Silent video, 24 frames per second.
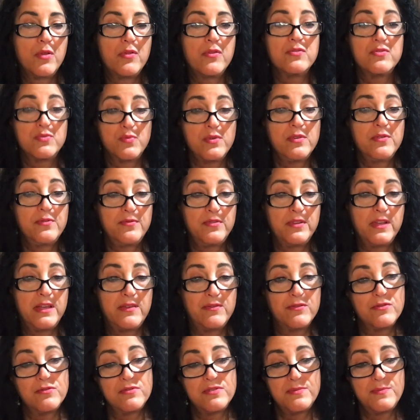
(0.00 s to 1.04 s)
Those were the
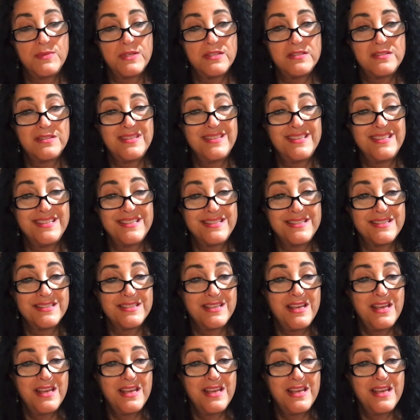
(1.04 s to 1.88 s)
flavors mixed in this.